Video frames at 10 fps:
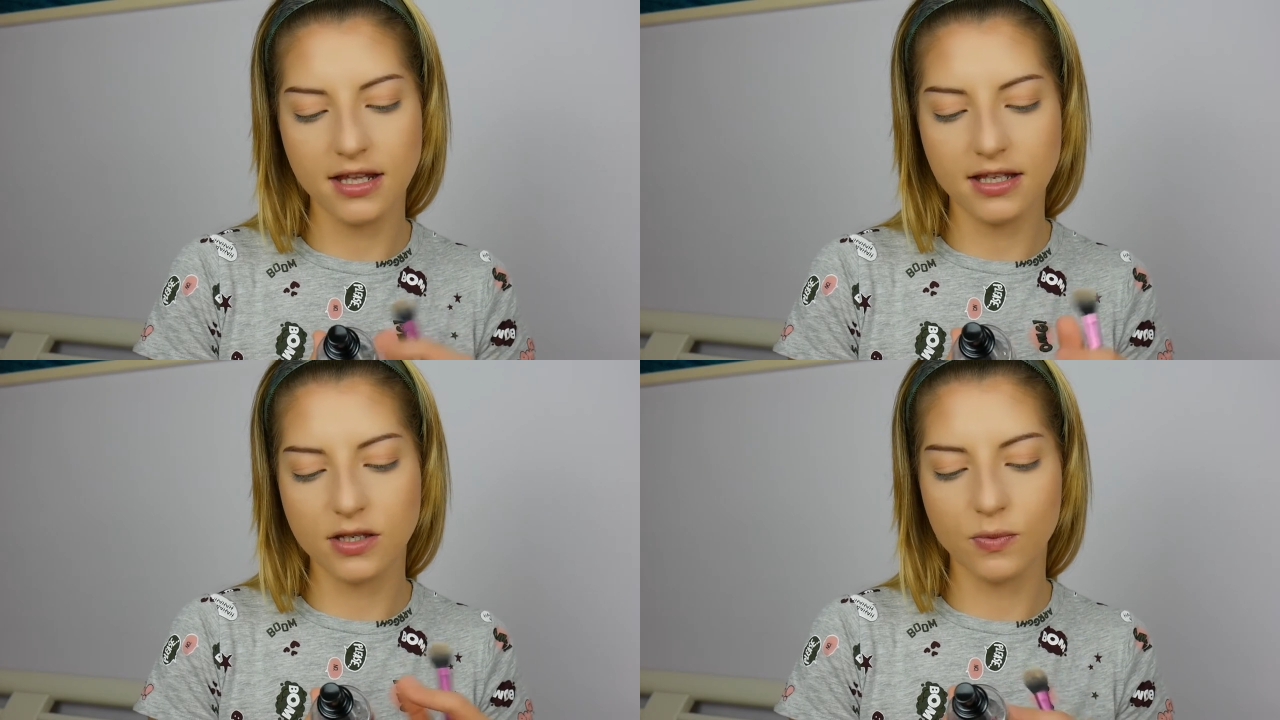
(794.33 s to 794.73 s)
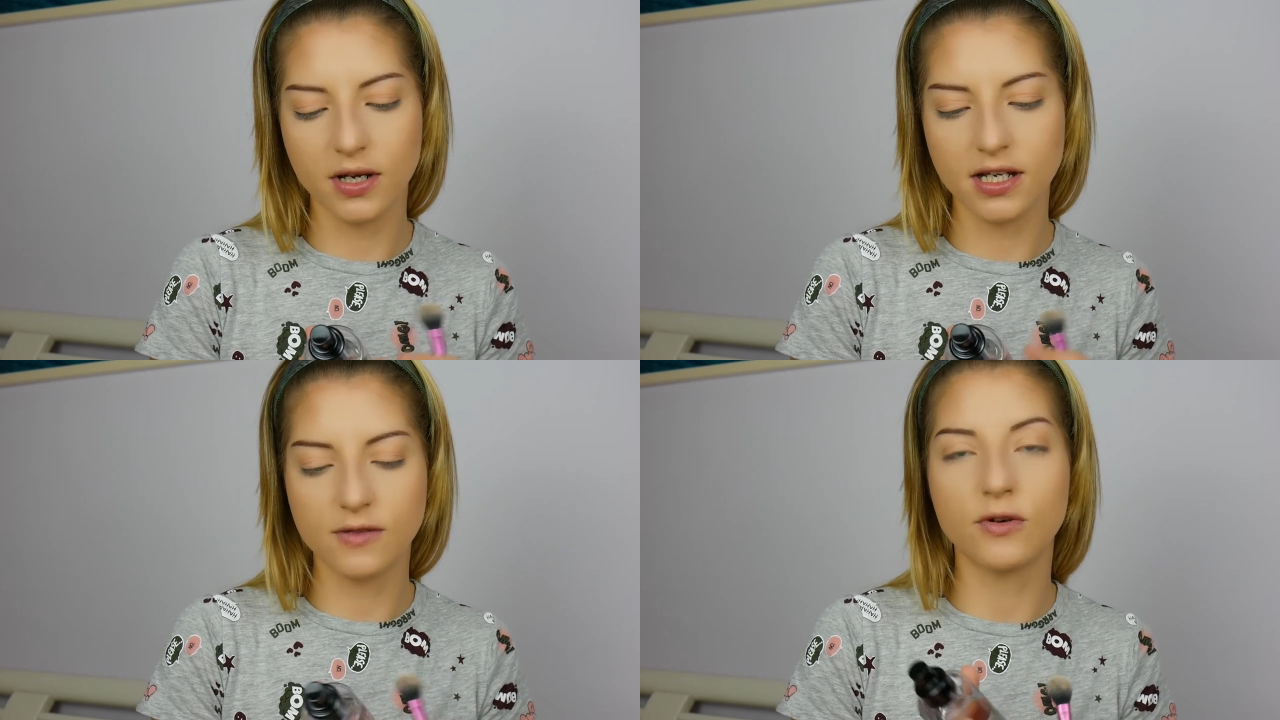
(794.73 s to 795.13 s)
This
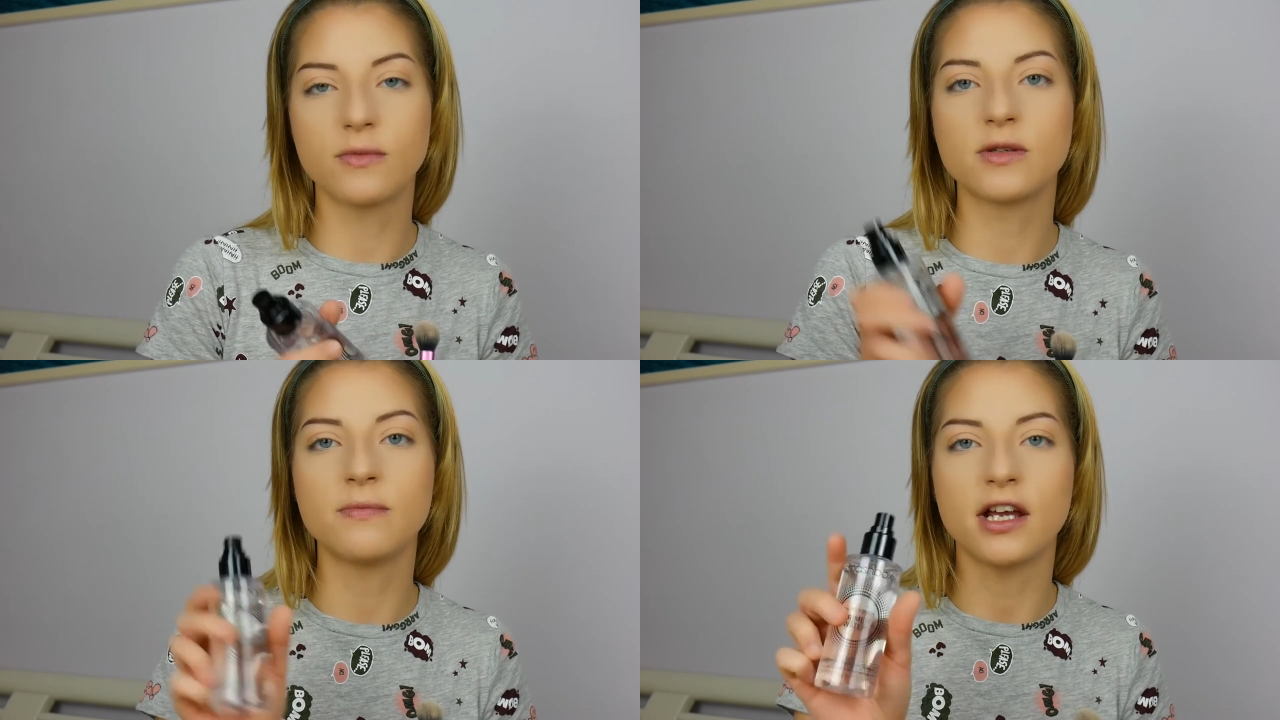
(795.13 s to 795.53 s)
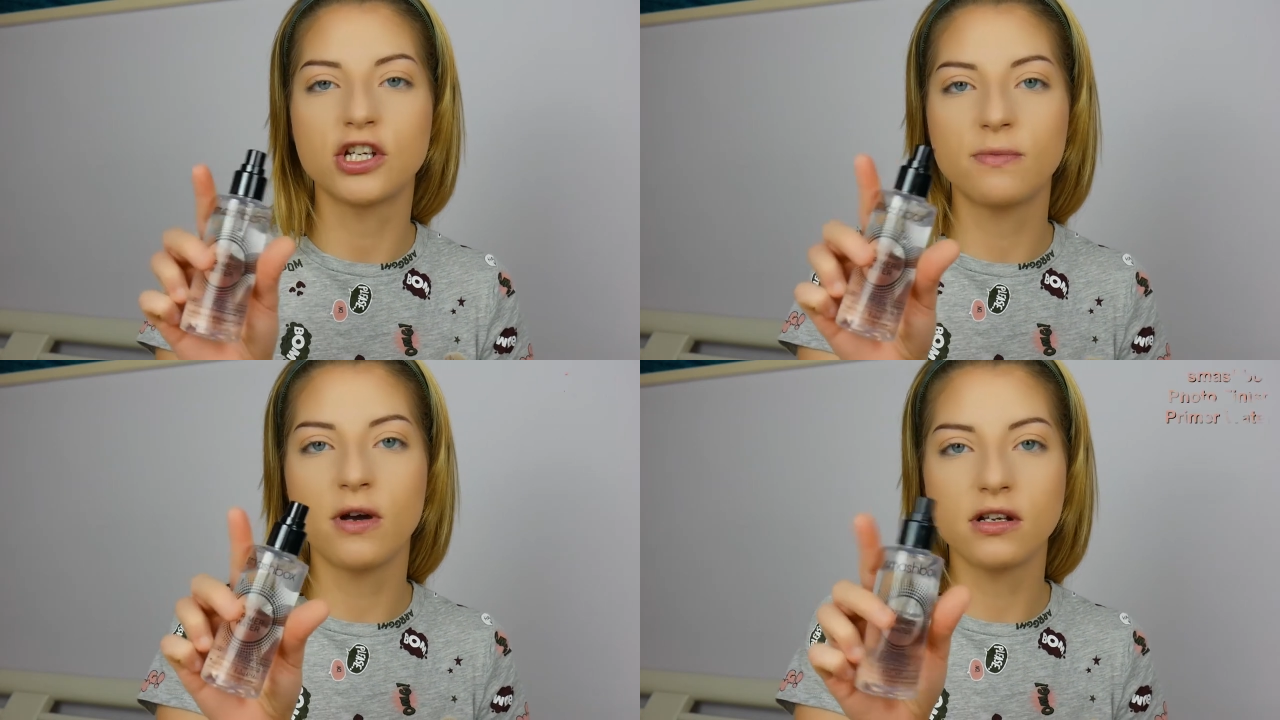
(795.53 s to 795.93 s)
one is from
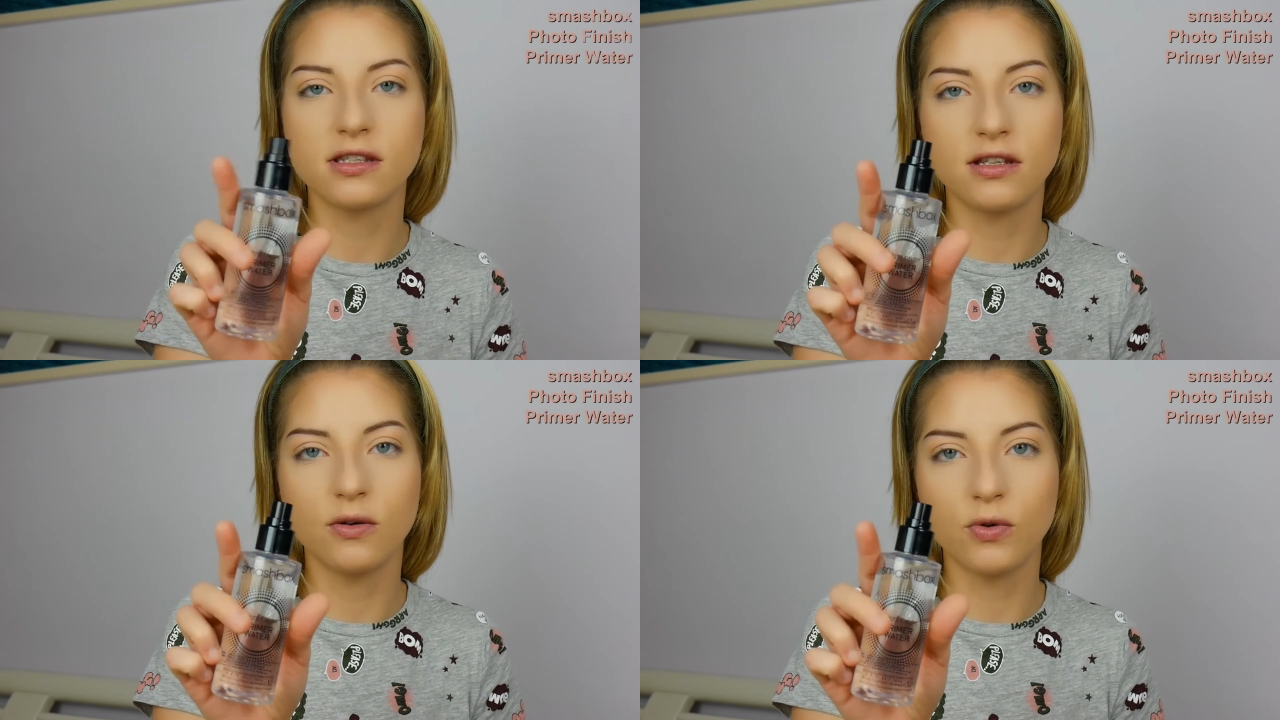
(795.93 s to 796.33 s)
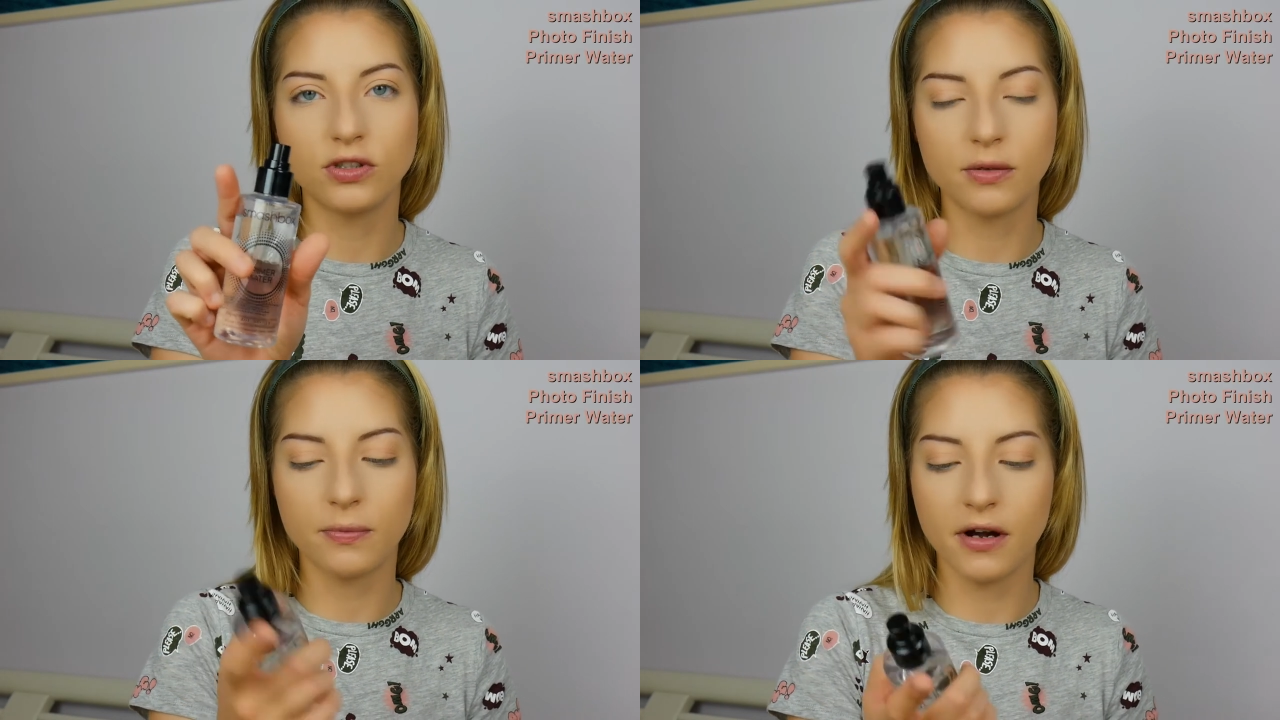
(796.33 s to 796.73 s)
Smashbox, the
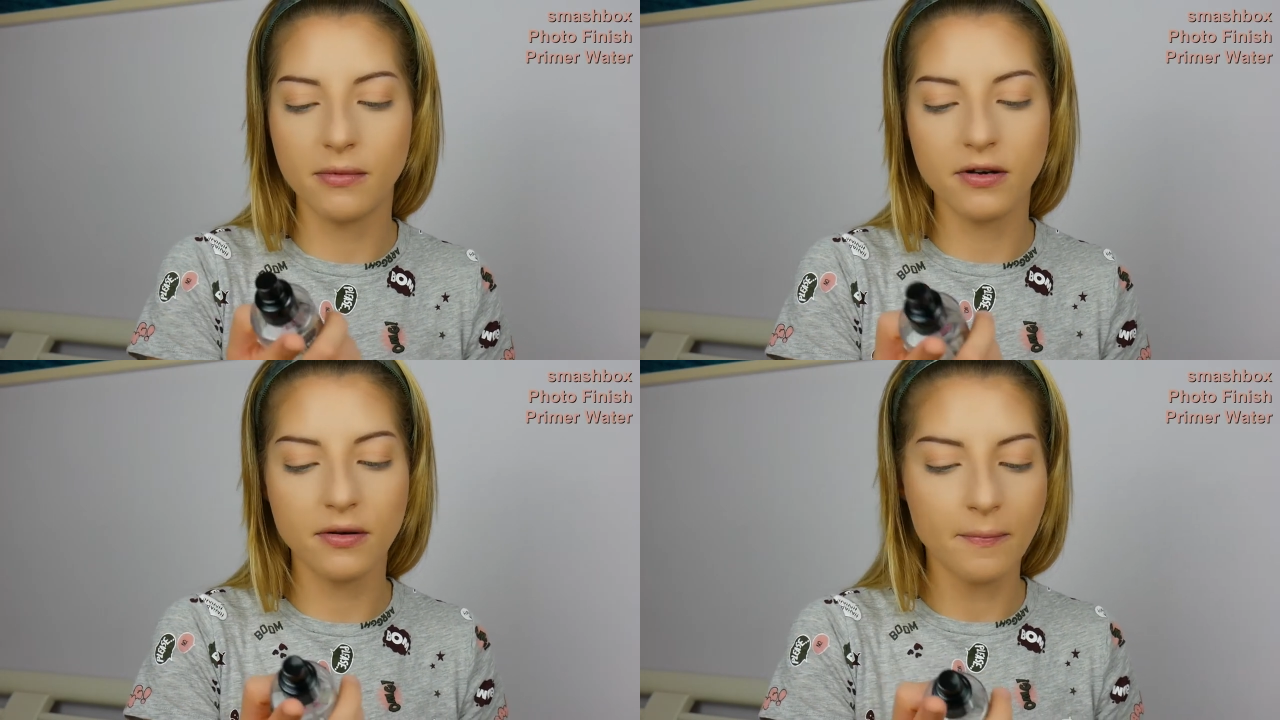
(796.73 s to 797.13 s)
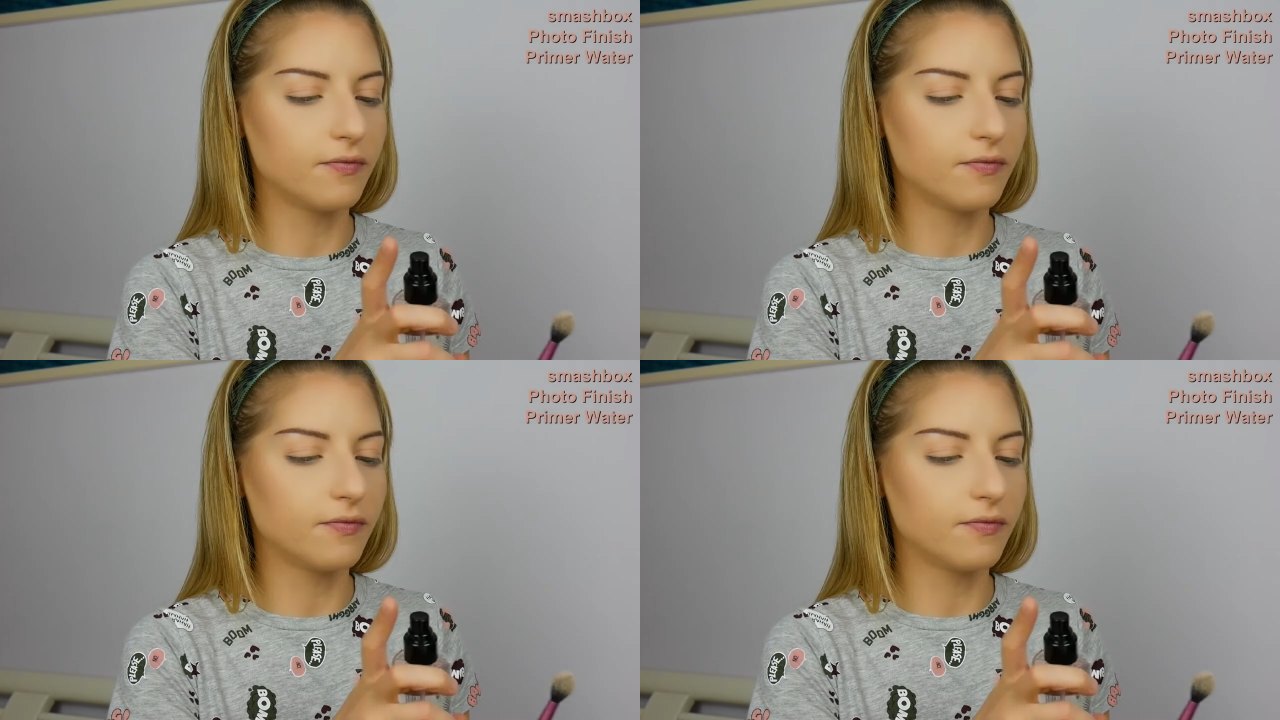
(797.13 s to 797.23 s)
water primer.